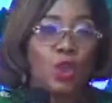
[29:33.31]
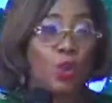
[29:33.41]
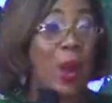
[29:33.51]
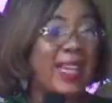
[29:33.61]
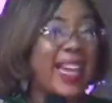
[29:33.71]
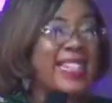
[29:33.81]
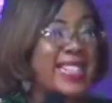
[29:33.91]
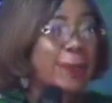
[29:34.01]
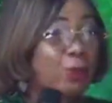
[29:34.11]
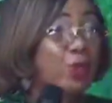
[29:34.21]
to an
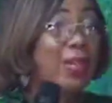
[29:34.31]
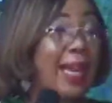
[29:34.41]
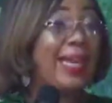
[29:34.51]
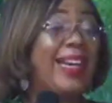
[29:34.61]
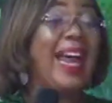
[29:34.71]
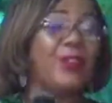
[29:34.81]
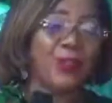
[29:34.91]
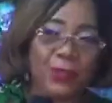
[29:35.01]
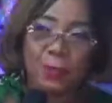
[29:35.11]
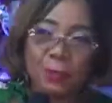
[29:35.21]
exceptional
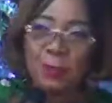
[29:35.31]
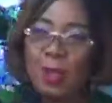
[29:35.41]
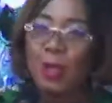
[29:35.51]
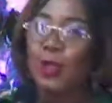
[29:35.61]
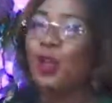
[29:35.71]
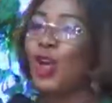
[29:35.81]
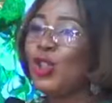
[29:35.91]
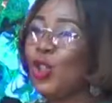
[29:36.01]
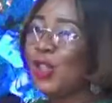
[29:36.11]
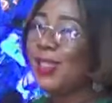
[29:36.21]
life.
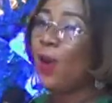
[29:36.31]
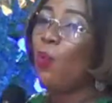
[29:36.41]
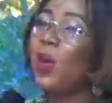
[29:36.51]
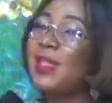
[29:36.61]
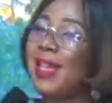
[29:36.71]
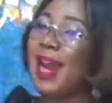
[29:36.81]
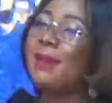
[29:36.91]
Not just a one-time